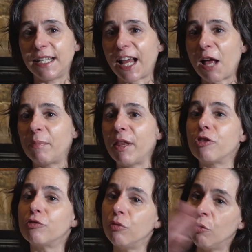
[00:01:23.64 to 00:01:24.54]
it happened
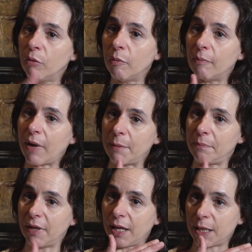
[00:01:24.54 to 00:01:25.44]
through my
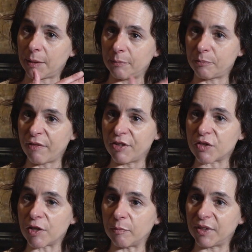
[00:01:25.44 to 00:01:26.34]

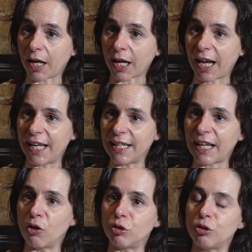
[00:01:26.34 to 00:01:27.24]
previous film, Tierra Caliente.
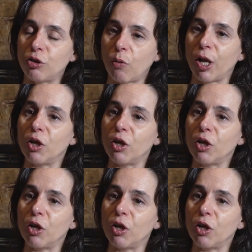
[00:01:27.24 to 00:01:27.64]
I got to know a